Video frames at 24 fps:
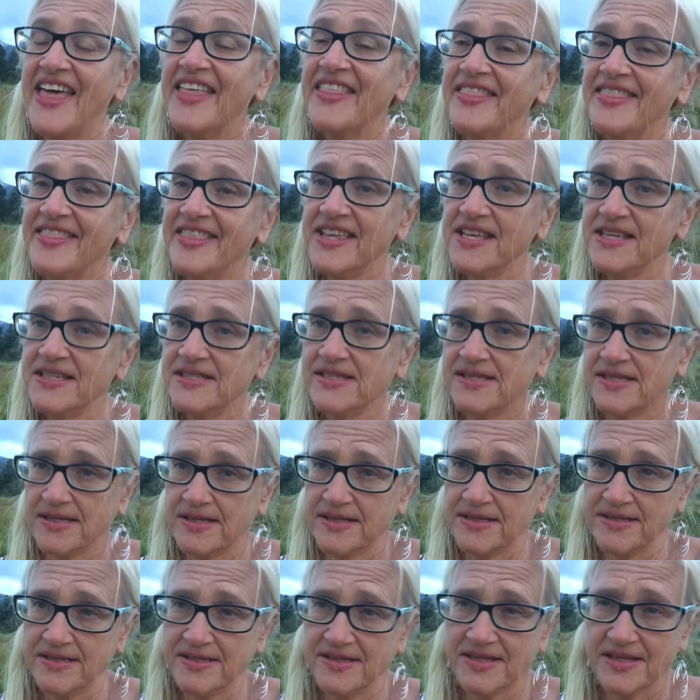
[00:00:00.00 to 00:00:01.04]
This
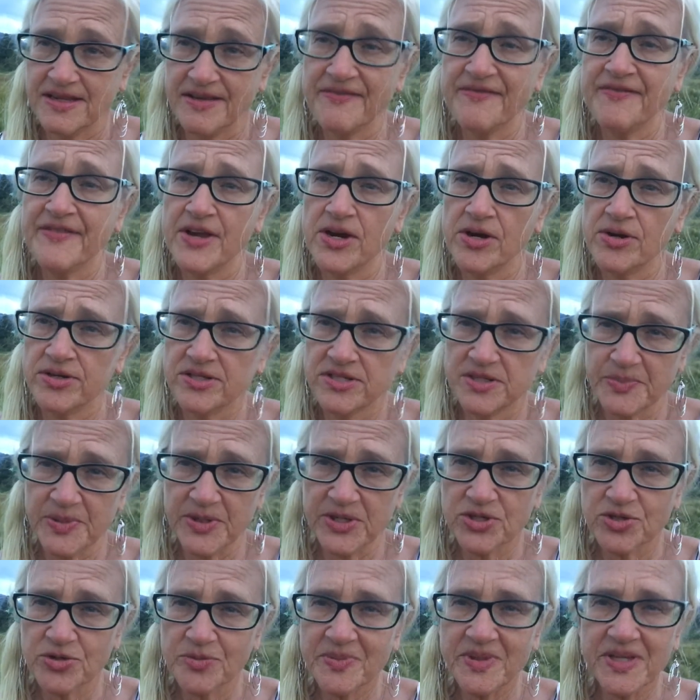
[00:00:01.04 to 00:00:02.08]
is a very
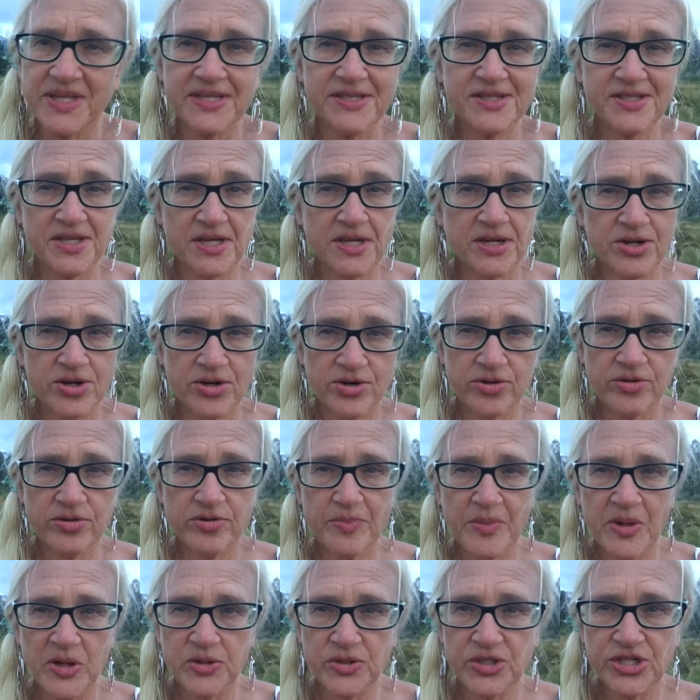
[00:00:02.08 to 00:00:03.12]
special place on Earth,
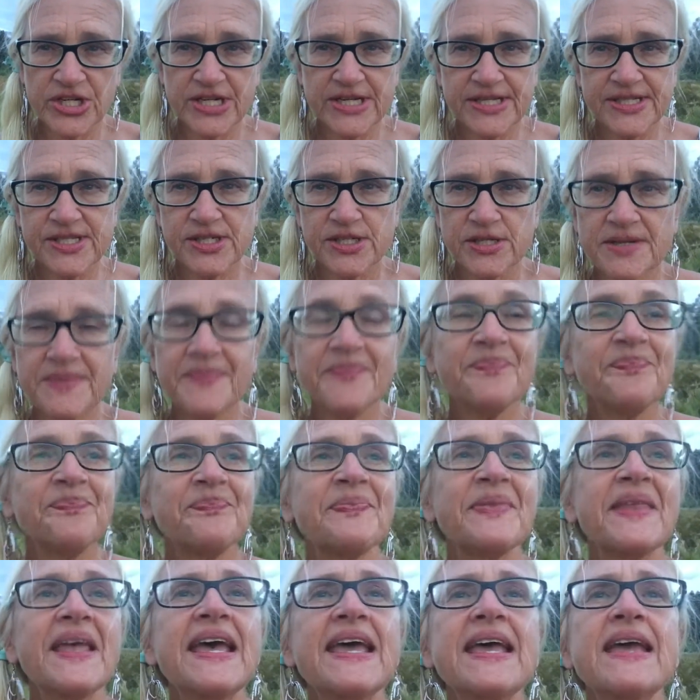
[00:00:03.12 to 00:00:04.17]
Mount Shasta,
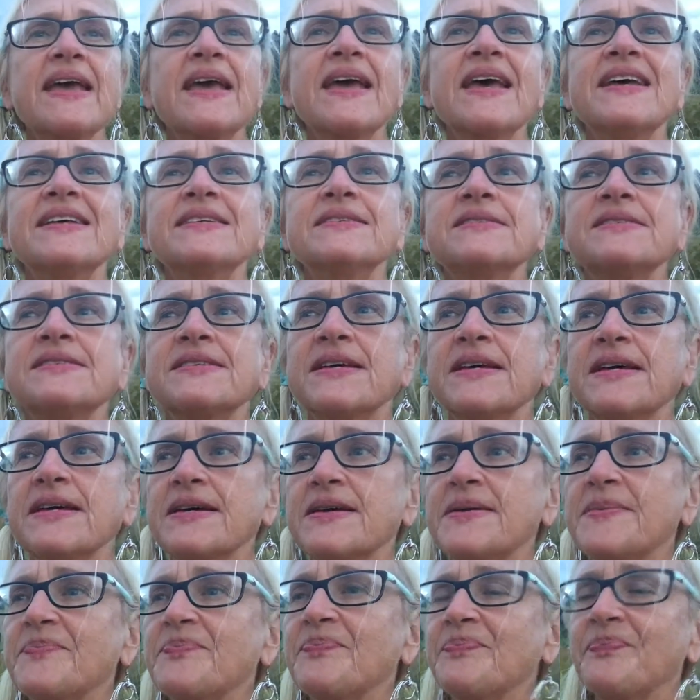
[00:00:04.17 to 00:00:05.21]
and
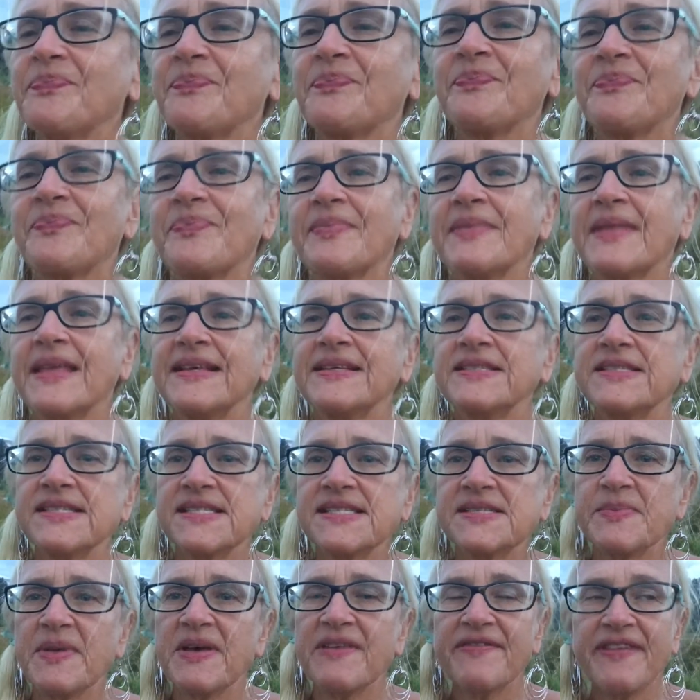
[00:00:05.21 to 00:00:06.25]
this
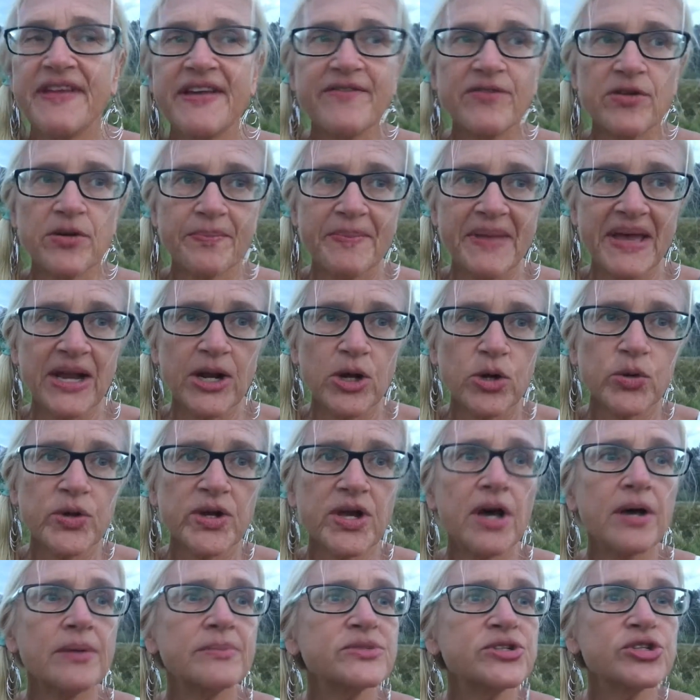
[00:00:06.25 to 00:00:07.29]
is my favorite meadow to
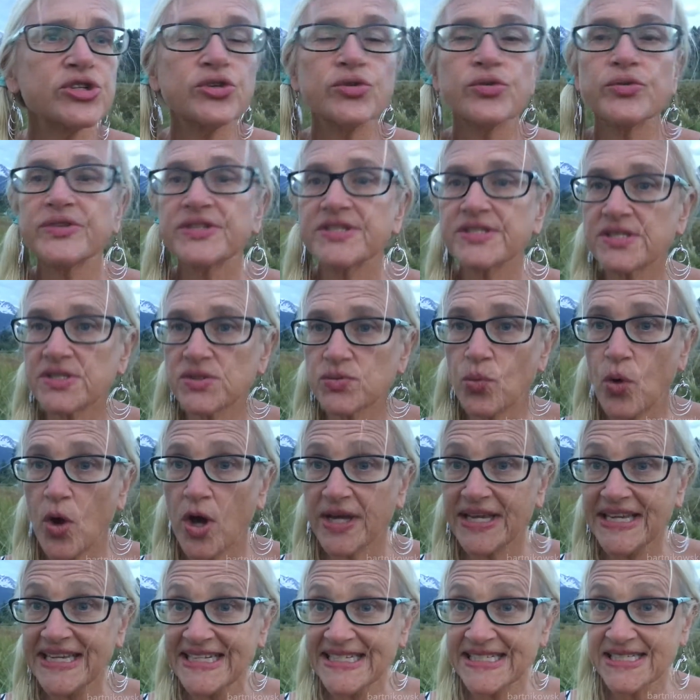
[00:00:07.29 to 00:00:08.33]
come to. This is
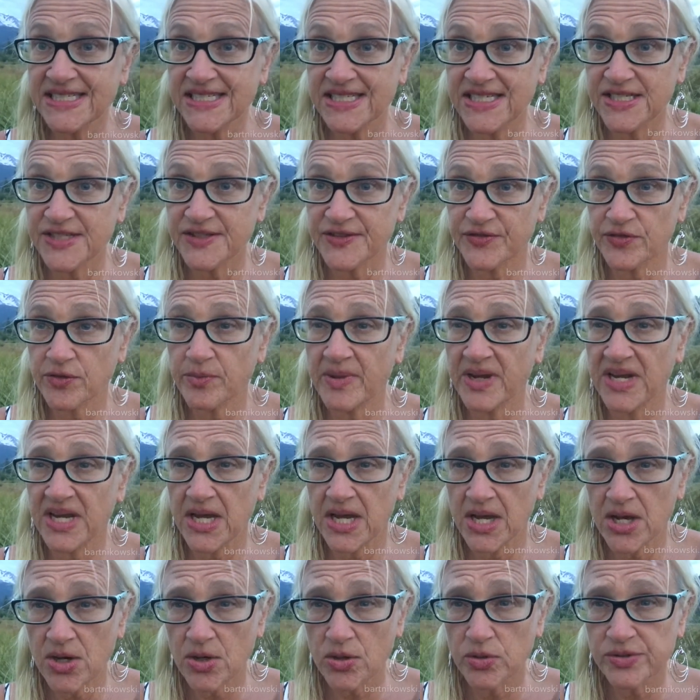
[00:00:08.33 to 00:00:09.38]
walking distance from my
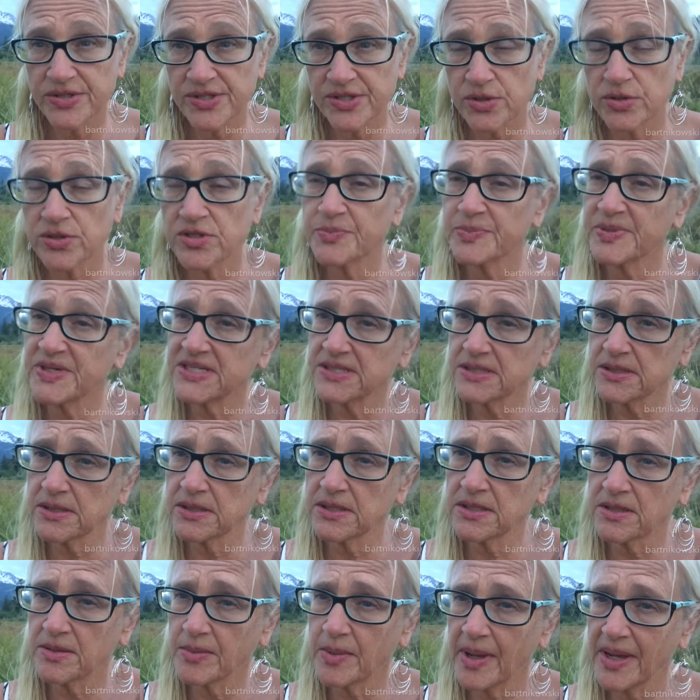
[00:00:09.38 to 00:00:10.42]
house, so it's
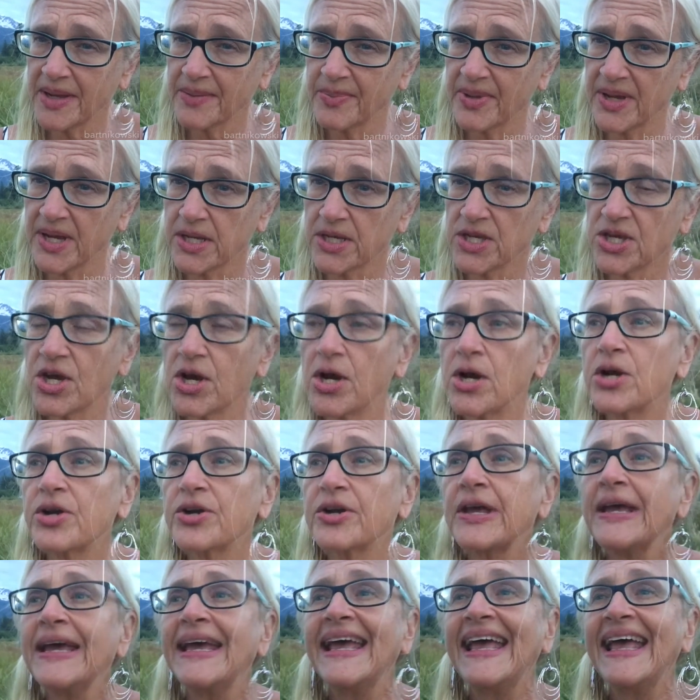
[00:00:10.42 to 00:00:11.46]
basically in my backyard.